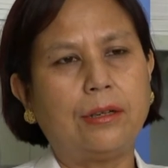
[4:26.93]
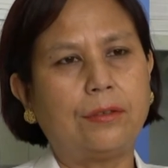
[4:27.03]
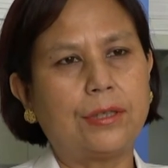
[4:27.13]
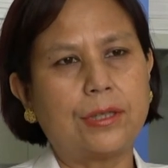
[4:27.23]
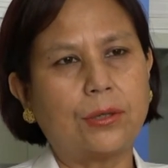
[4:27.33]

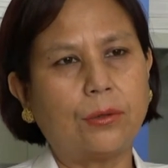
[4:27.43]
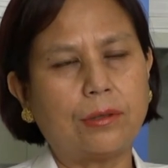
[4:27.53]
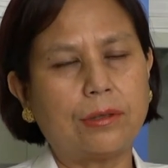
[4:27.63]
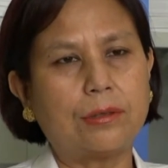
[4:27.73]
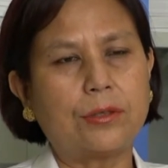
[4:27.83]
of this
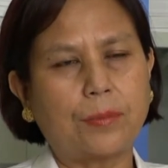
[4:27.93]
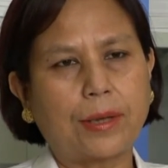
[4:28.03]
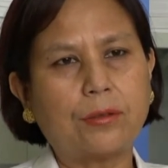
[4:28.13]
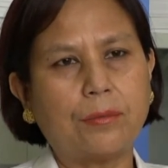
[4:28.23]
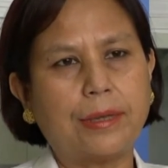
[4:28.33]
whole
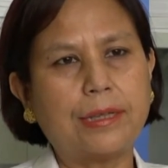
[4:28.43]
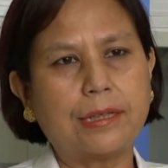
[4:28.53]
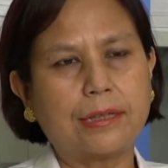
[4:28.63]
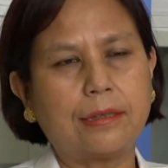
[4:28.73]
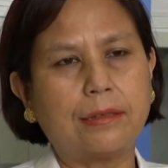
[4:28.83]
tobacco
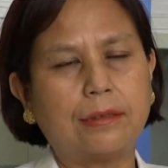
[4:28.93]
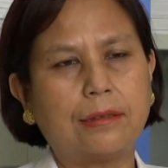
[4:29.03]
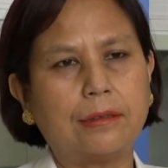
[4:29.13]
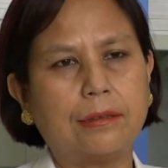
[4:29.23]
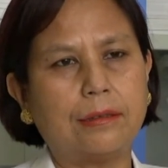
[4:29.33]
menace
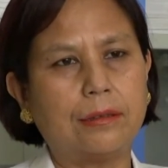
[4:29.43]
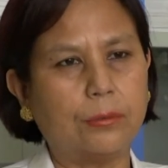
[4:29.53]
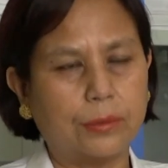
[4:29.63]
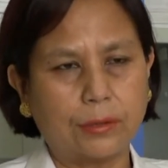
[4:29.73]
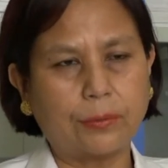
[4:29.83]
in
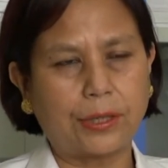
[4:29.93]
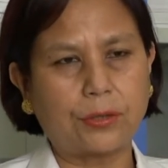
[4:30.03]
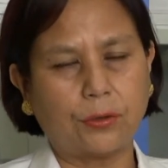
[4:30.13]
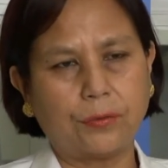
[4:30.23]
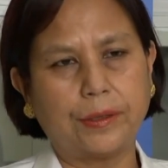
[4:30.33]
the
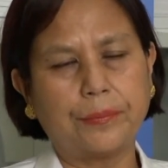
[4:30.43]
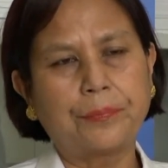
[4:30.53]
worldwide over.